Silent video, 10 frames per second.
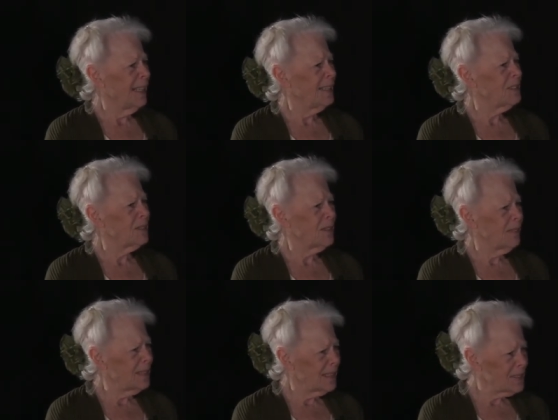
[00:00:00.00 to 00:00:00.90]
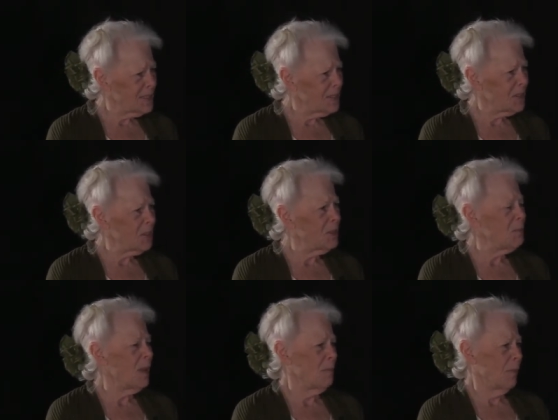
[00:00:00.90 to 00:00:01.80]
it's a good thing to do to
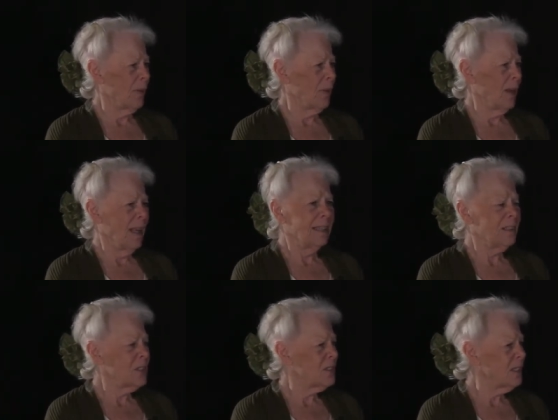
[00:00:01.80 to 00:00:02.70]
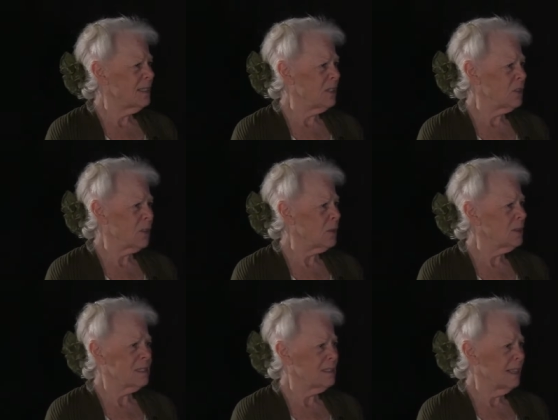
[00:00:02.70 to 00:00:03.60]
remember. Mm -hmm. And our studies,
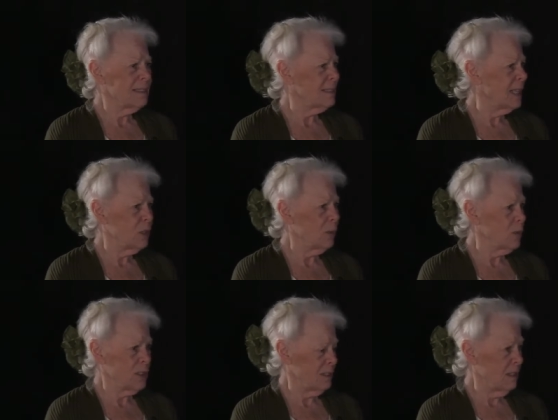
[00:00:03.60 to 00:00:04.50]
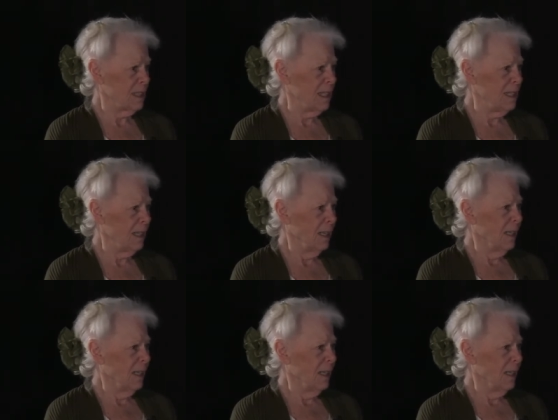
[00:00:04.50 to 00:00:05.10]
Joel does not say don't study.